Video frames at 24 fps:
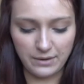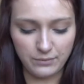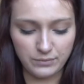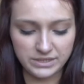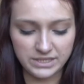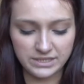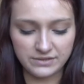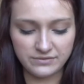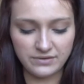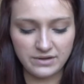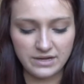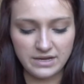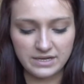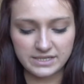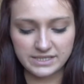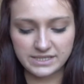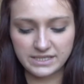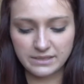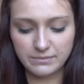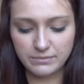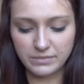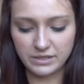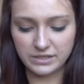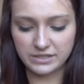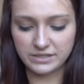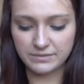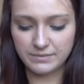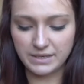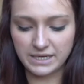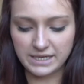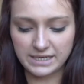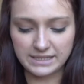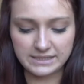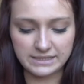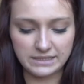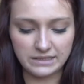which is similar to
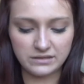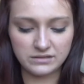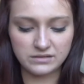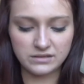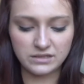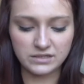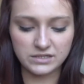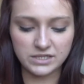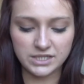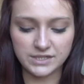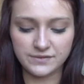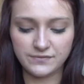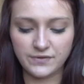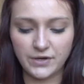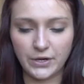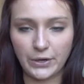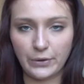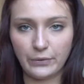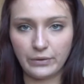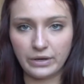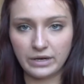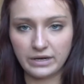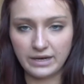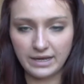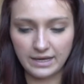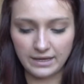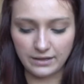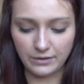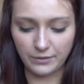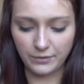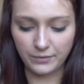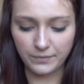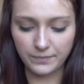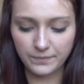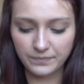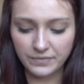magazines such as Vogue and Elle.